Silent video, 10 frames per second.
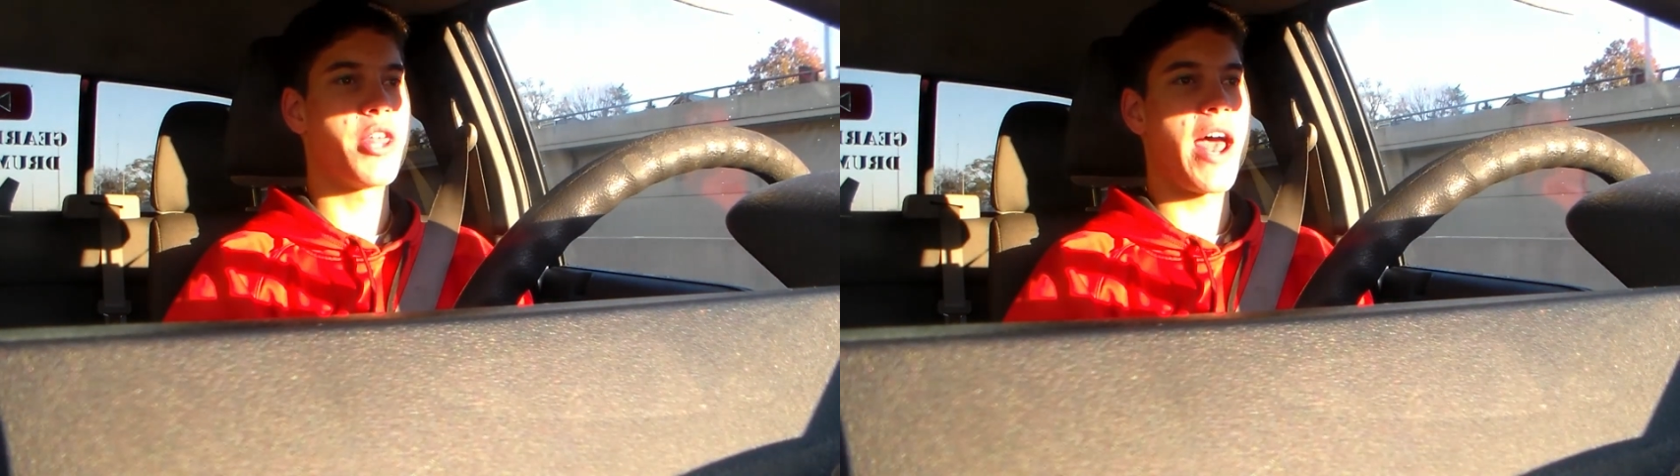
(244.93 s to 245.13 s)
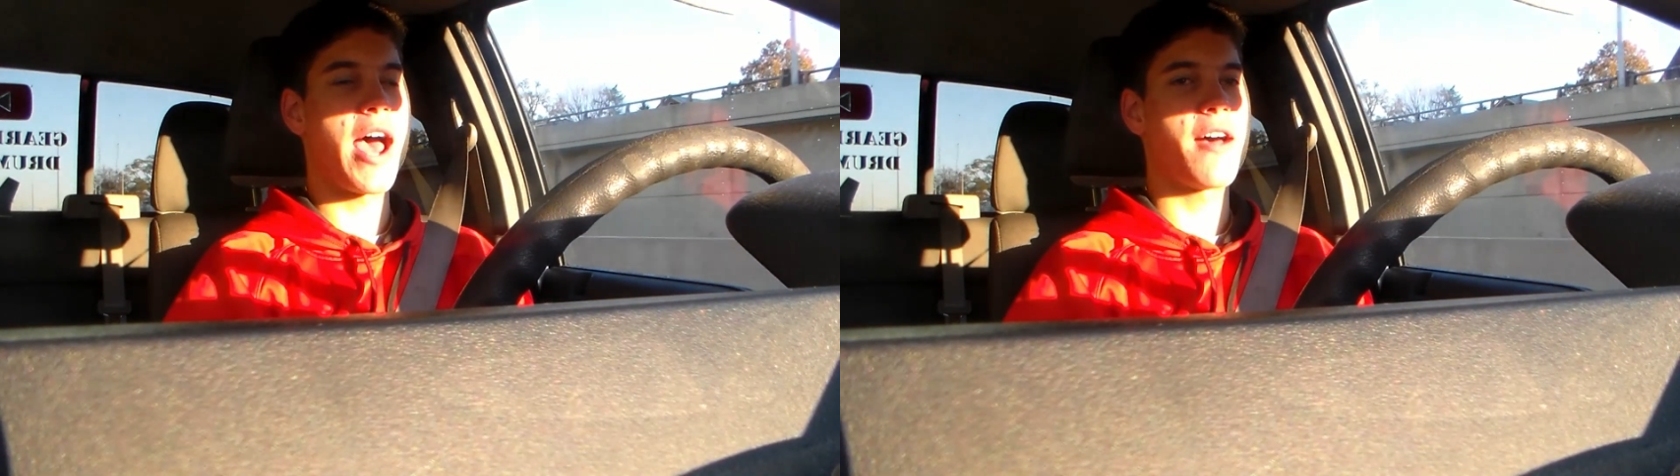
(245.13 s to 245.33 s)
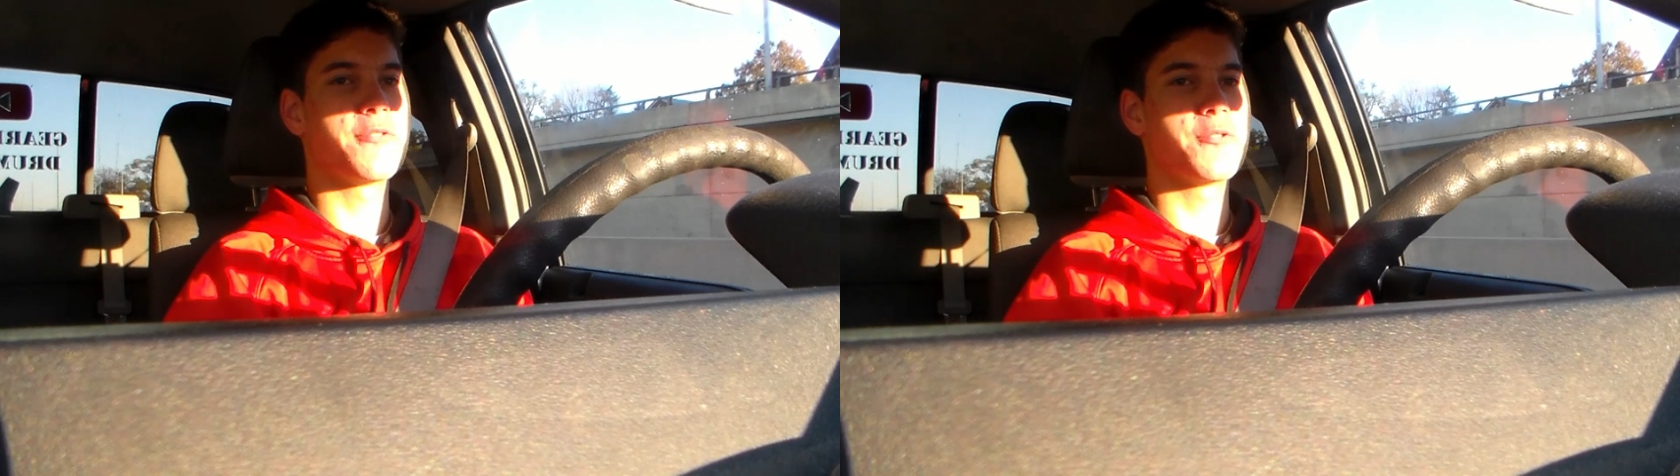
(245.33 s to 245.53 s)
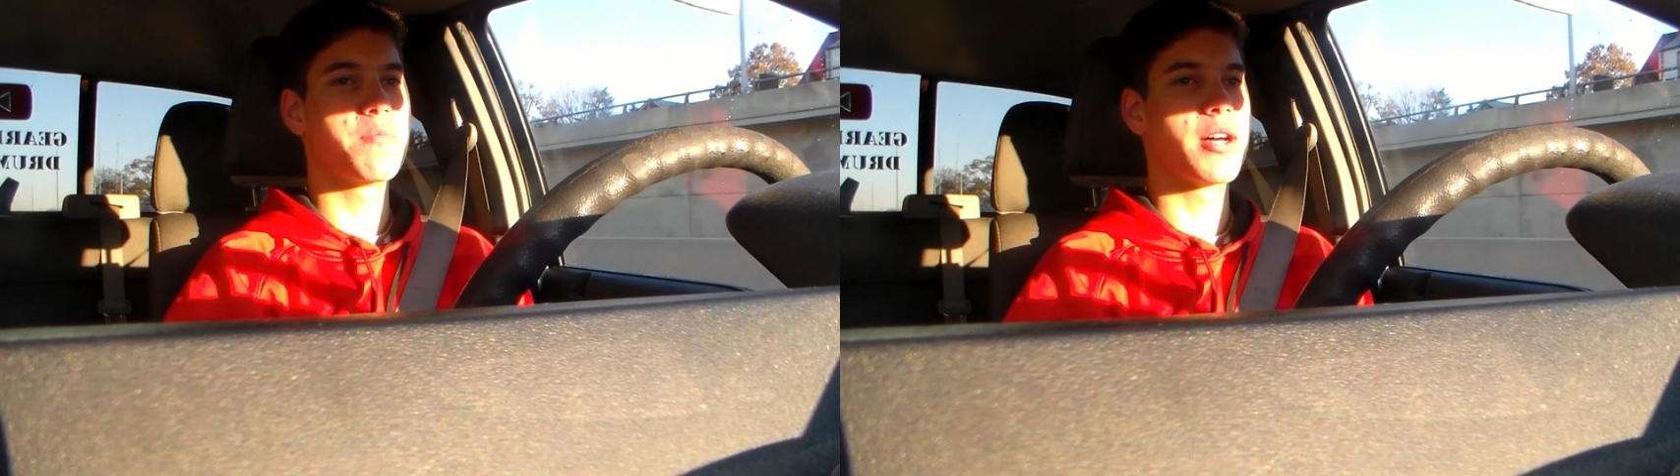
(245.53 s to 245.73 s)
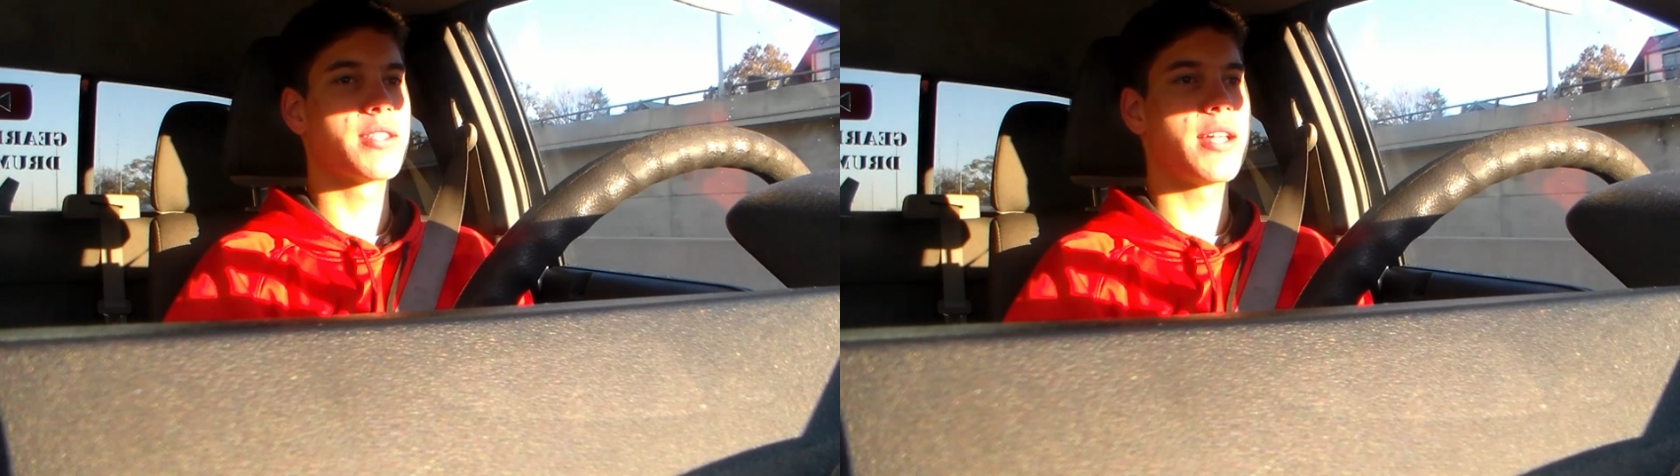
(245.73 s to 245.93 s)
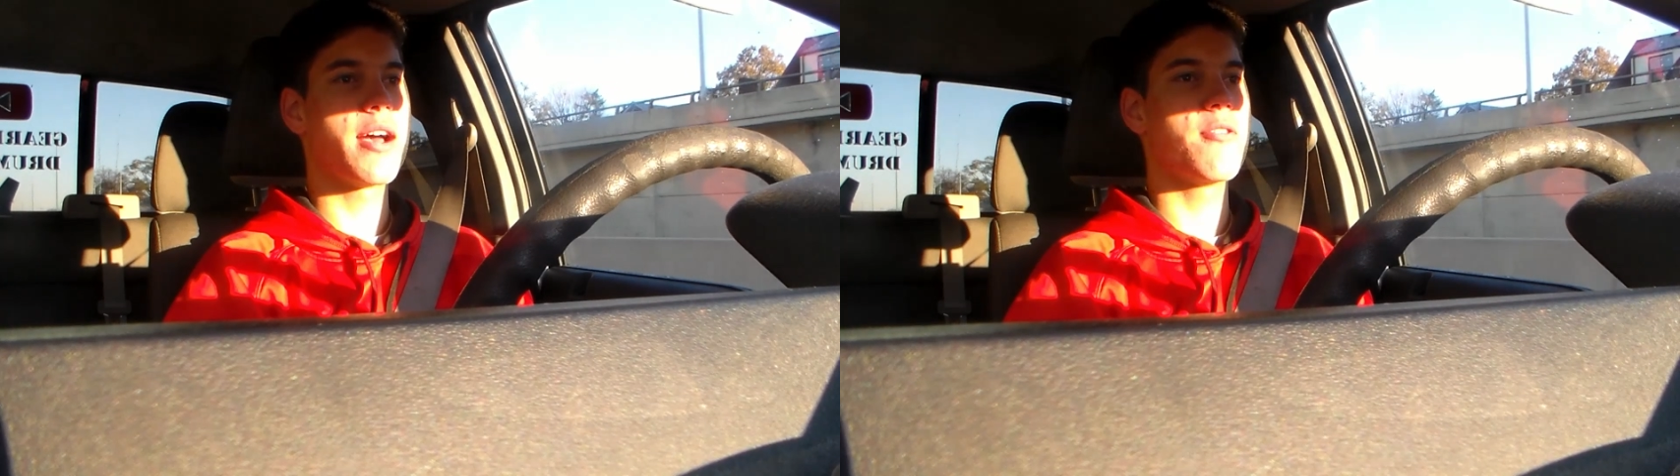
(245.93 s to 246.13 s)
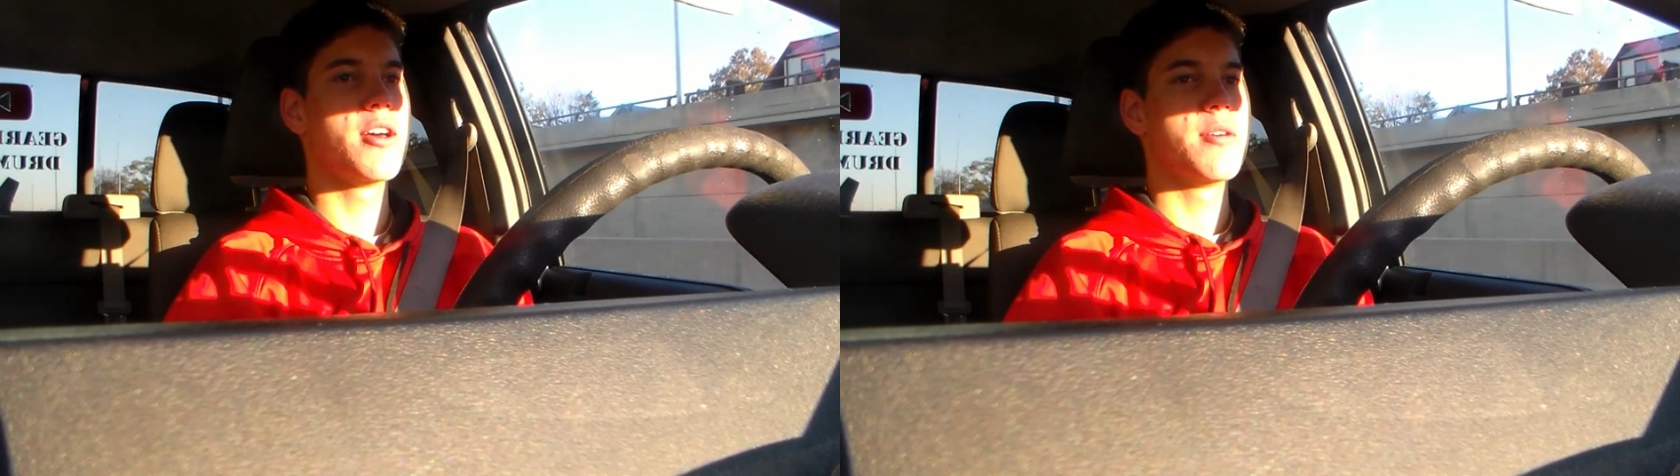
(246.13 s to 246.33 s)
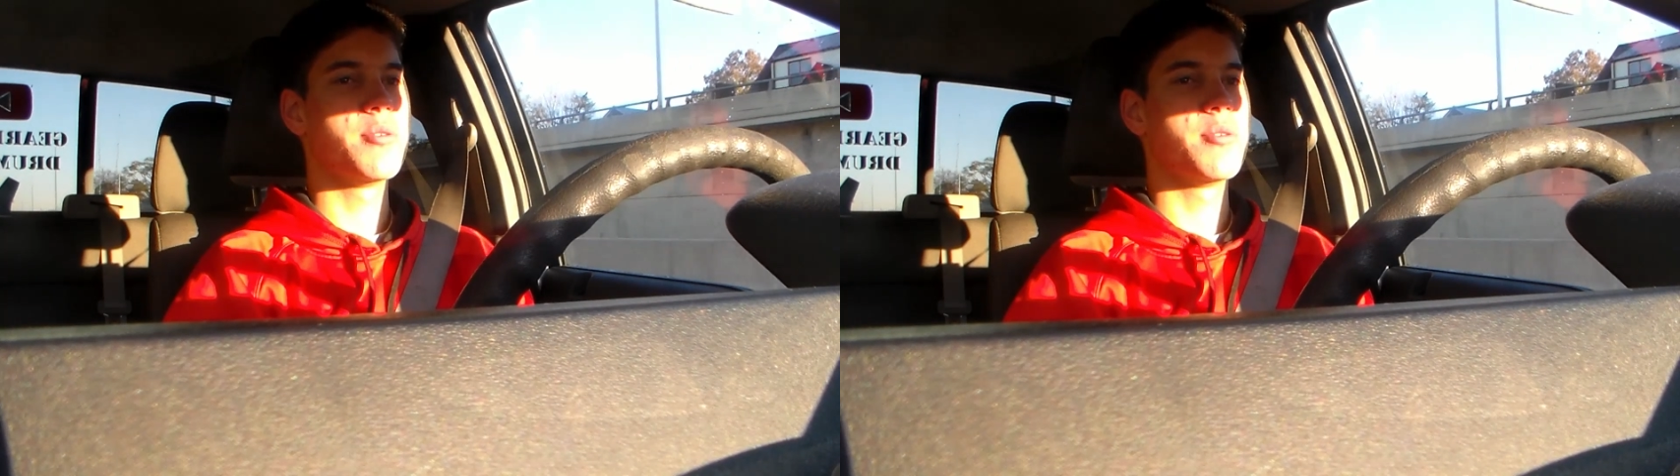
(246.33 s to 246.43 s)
and a half, 2 months now,